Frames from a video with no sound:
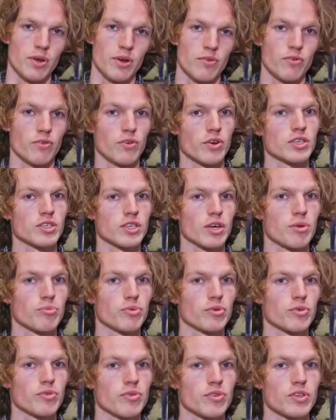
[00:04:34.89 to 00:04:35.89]
for
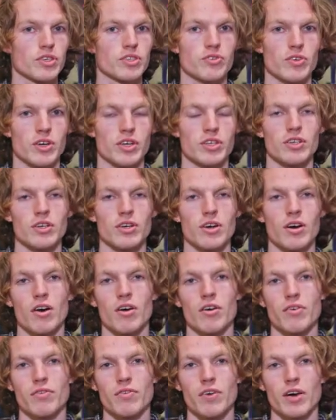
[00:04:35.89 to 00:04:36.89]
example, the structure
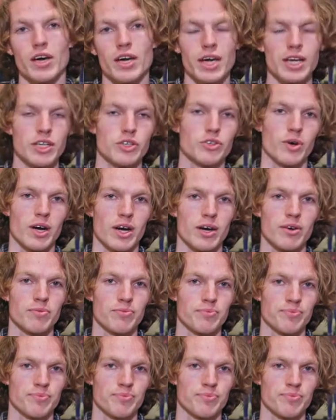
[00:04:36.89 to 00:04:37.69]
of Quechua.